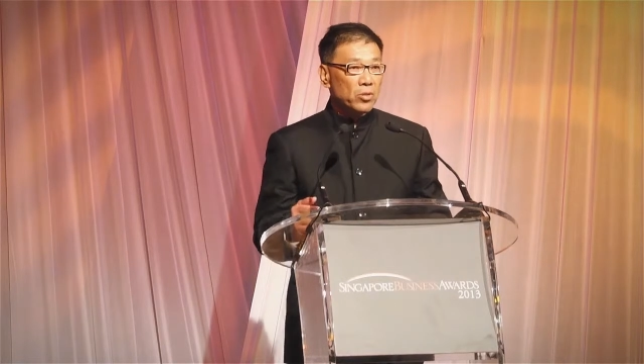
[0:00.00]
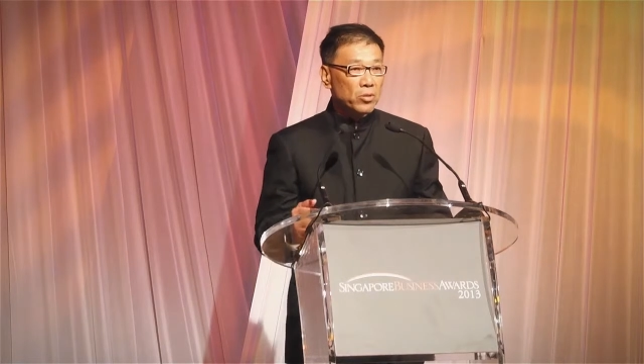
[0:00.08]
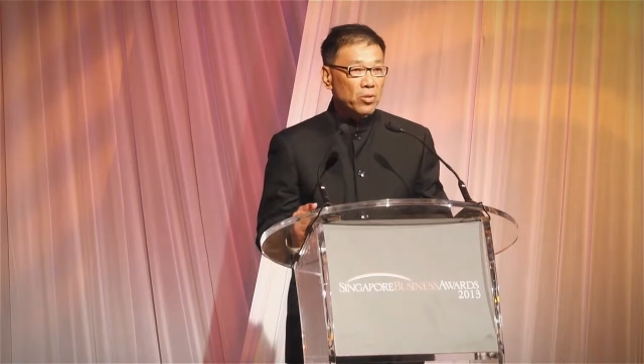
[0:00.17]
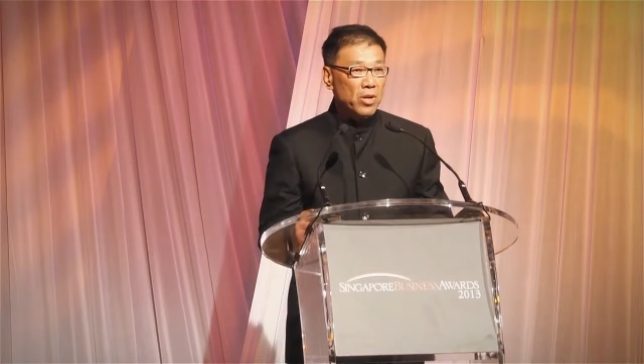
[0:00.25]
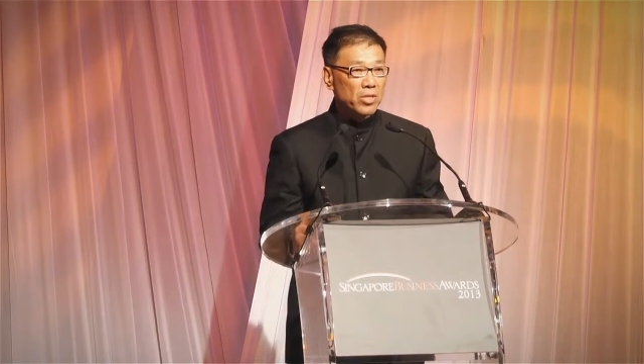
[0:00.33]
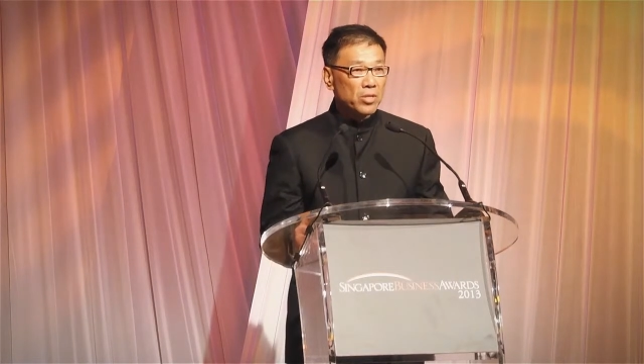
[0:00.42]

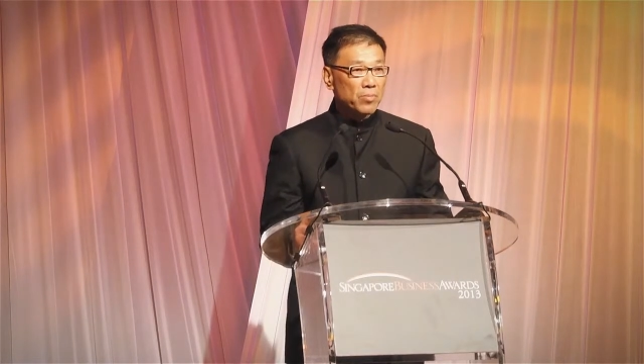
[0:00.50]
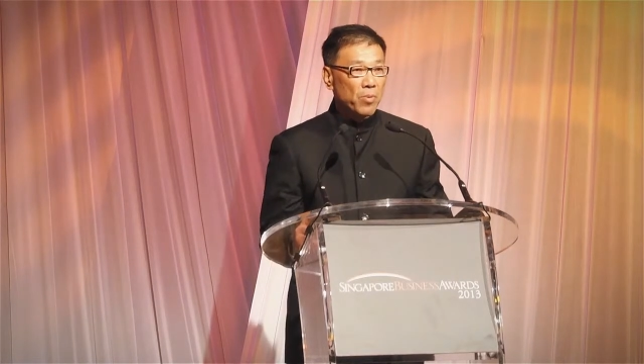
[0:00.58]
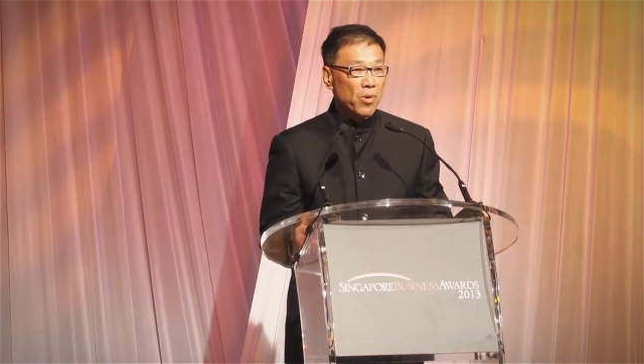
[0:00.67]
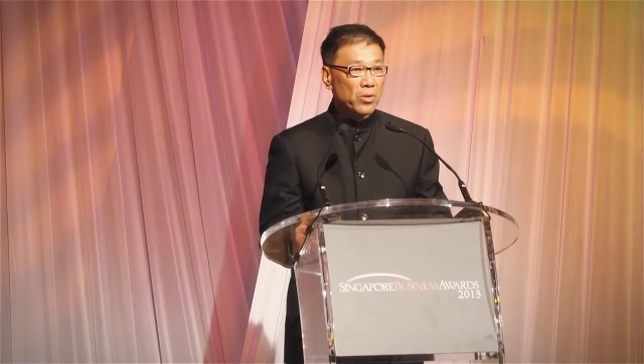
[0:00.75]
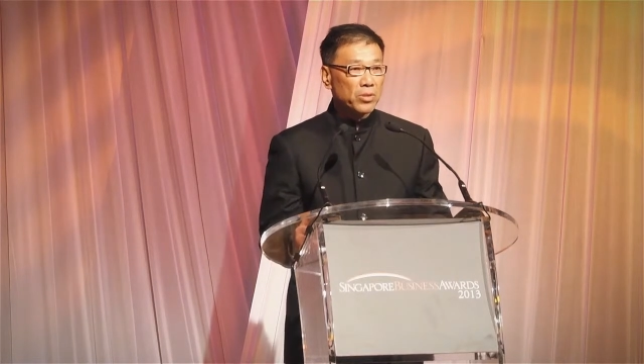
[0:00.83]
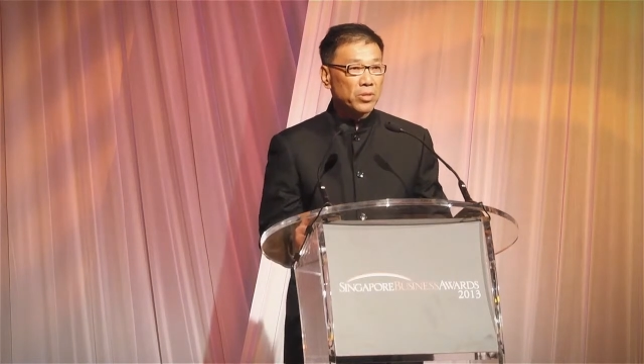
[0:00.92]

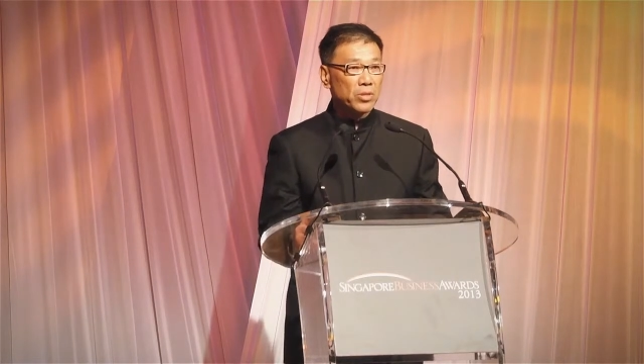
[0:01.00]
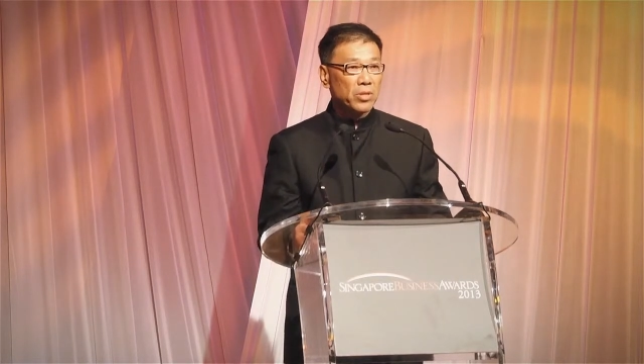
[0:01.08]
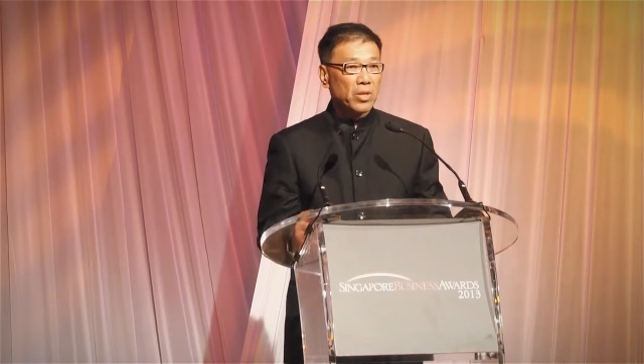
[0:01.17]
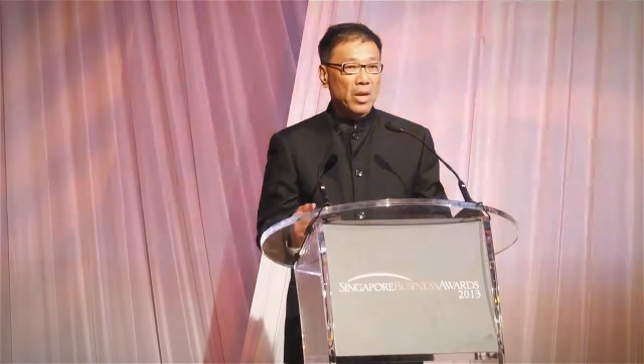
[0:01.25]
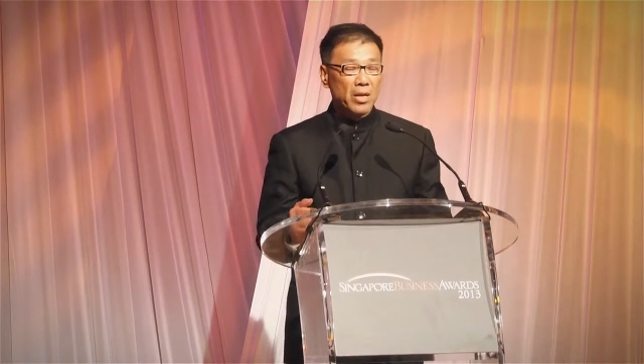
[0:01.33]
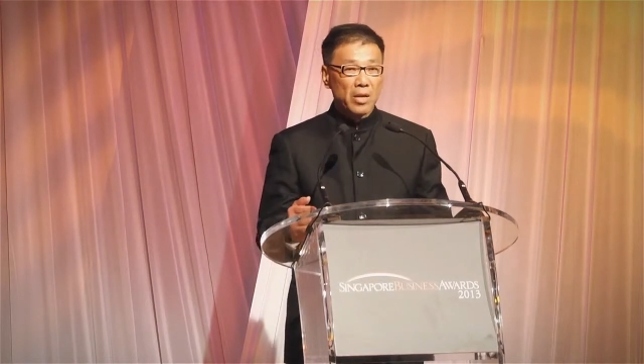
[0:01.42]
transport,
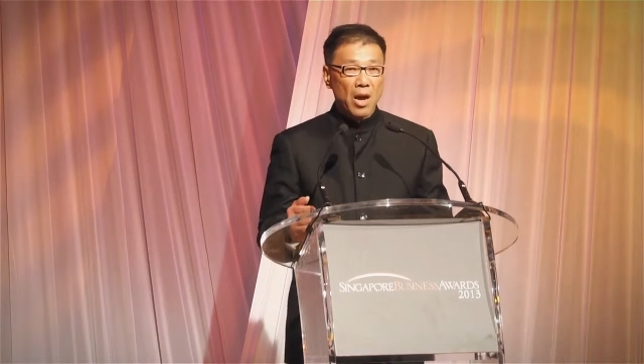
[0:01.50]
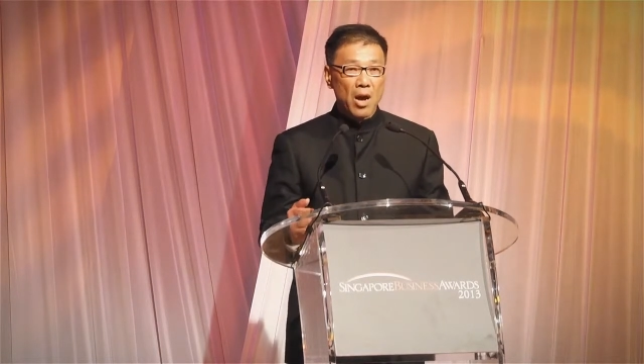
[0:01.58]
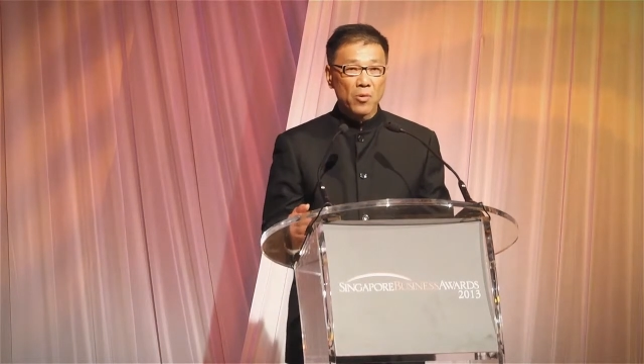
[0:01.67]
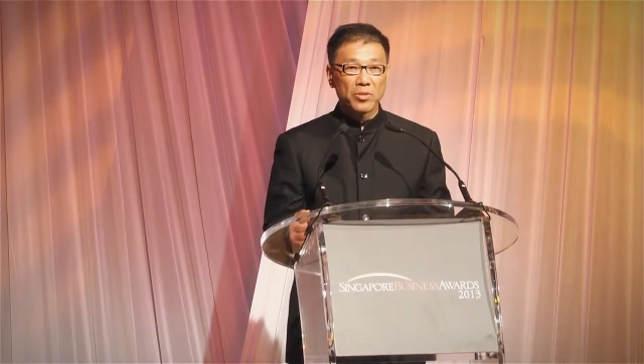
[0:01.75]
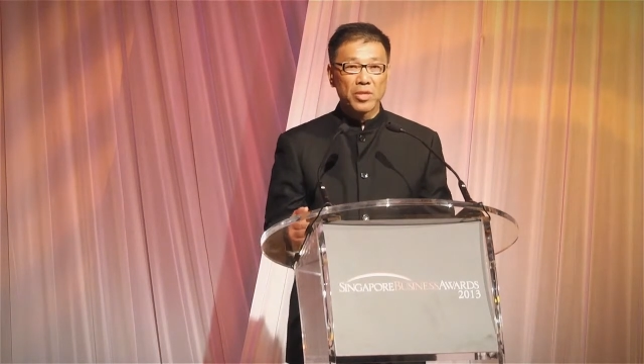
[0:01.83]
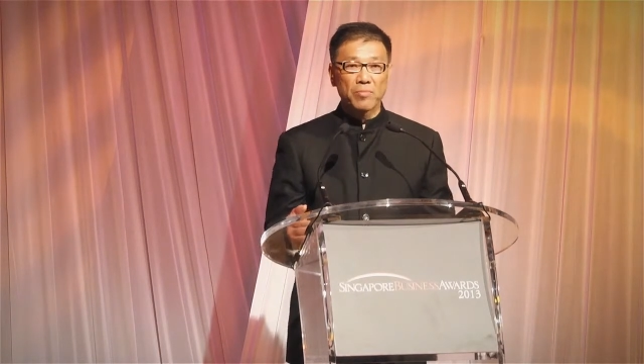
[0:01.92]
and
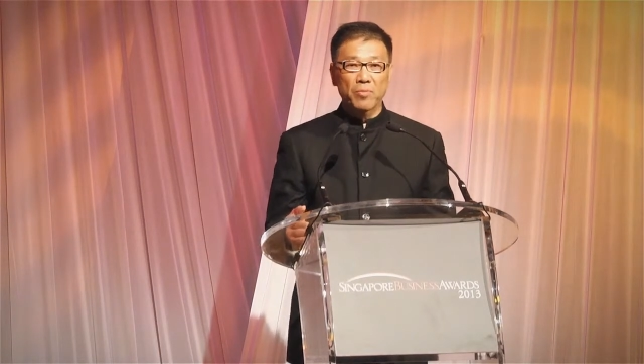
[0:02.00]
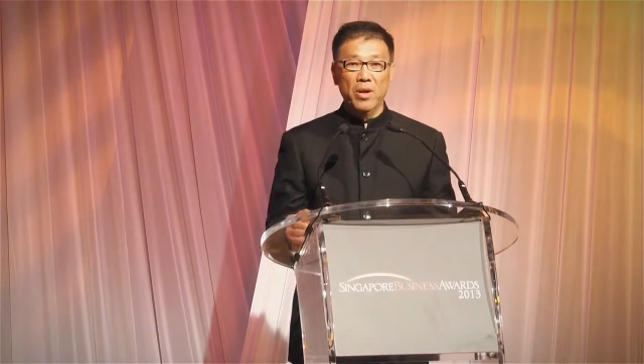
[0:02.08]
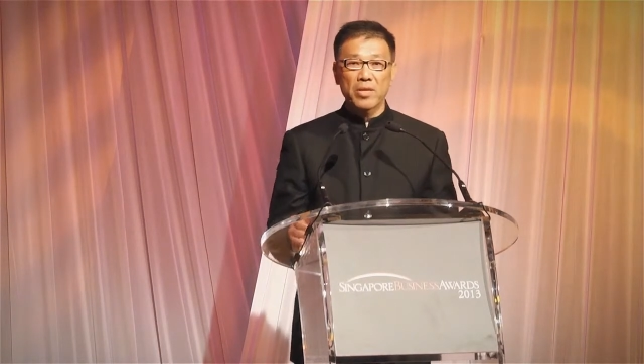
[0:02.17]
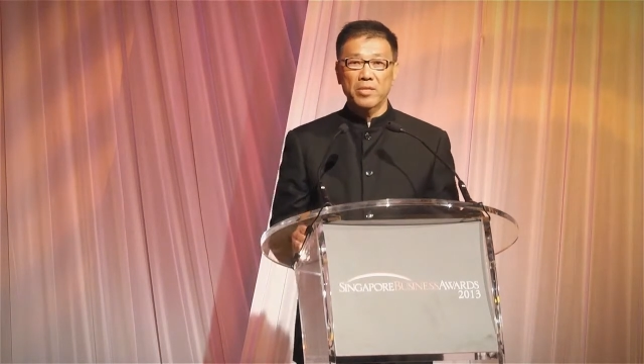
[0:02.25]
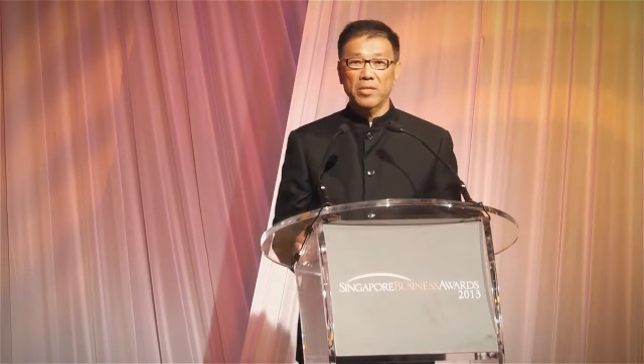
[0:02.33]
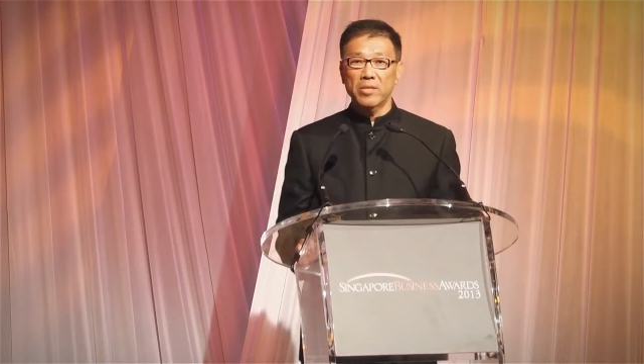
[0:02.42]
housing
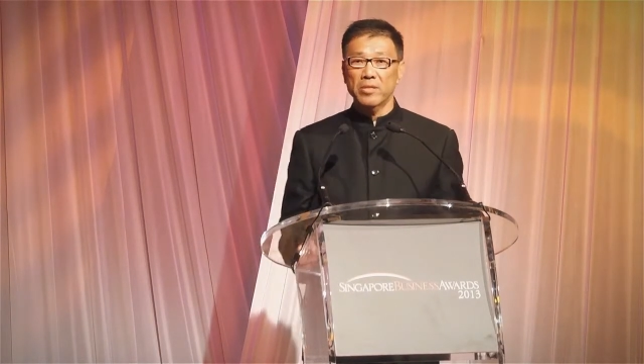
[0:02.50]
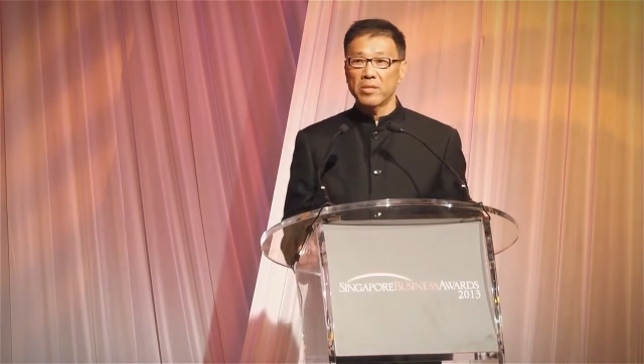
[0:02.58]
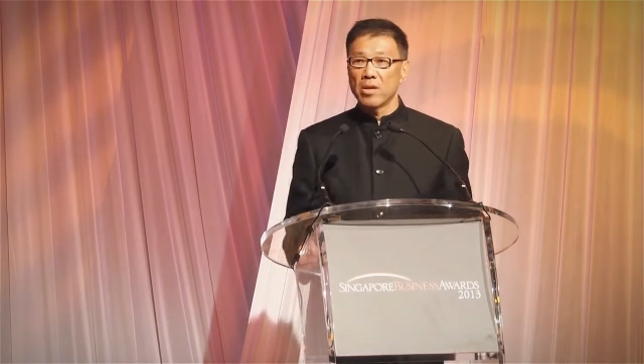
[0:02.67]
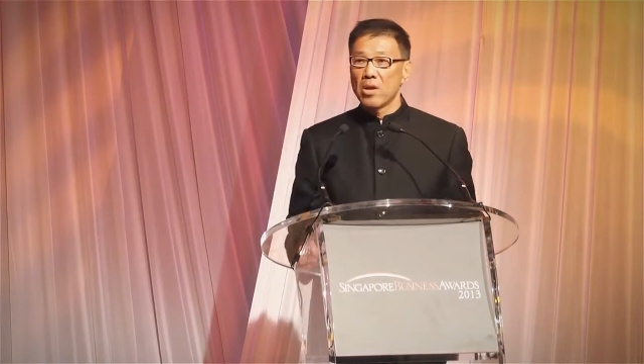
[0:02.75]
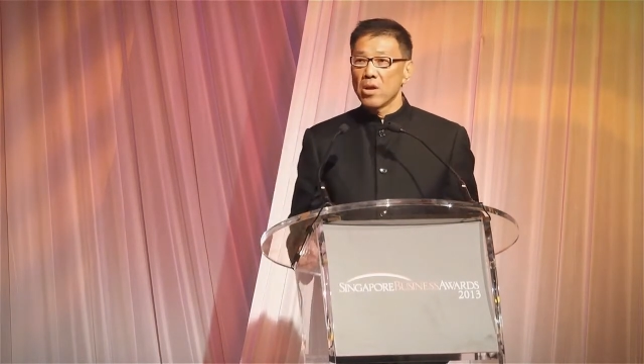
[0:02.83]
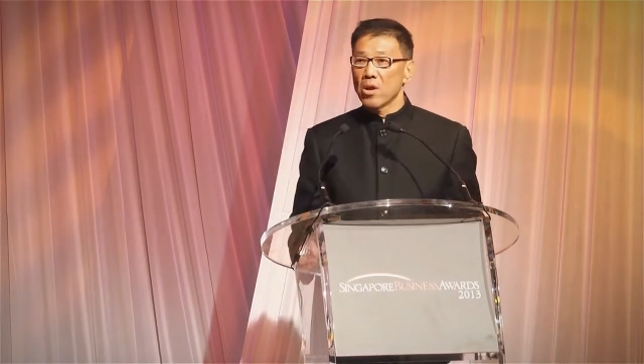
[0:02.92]
prices,